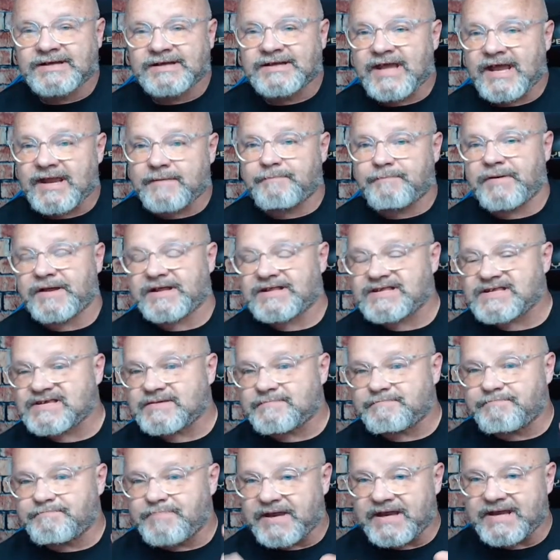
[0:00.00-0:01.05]
take bits
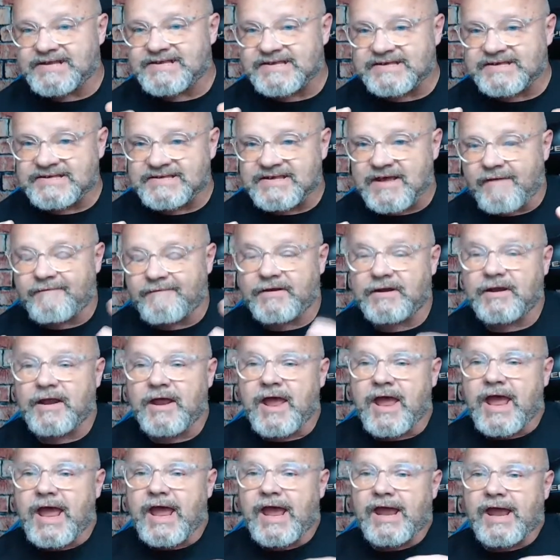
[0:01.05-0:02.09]
and pieces of it,
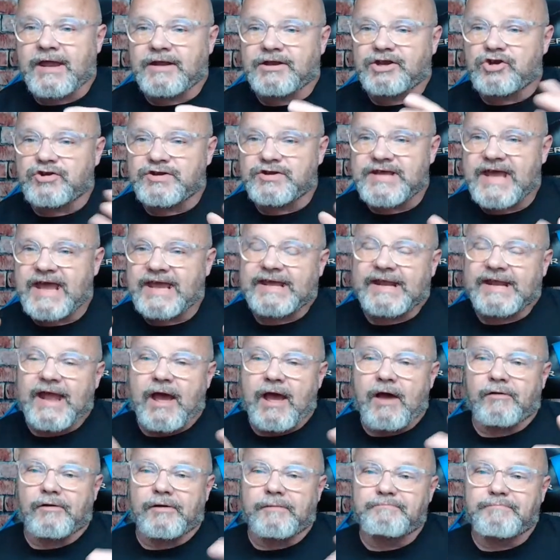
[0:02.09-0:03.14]
and you take it
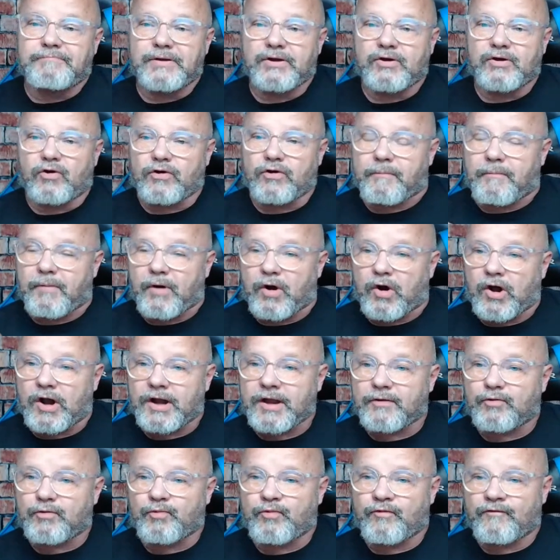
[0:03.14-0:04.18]
out and build upon
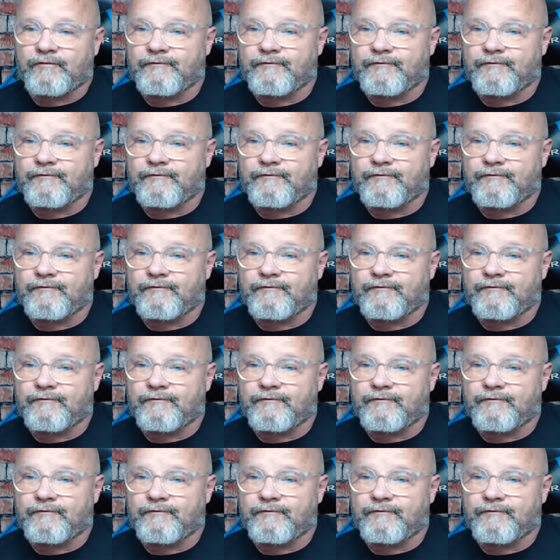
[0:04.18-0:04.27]
it